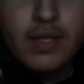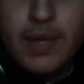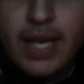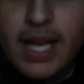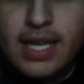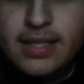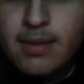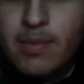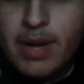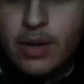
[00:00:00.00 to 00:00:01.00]
so hey guys,
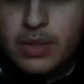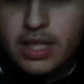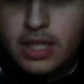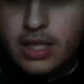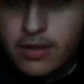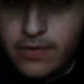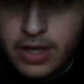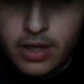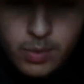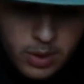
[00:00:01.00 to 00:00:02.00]
coming back with another
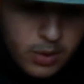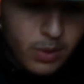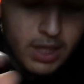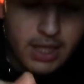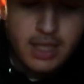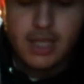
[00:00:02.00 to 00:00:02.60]
video real quick.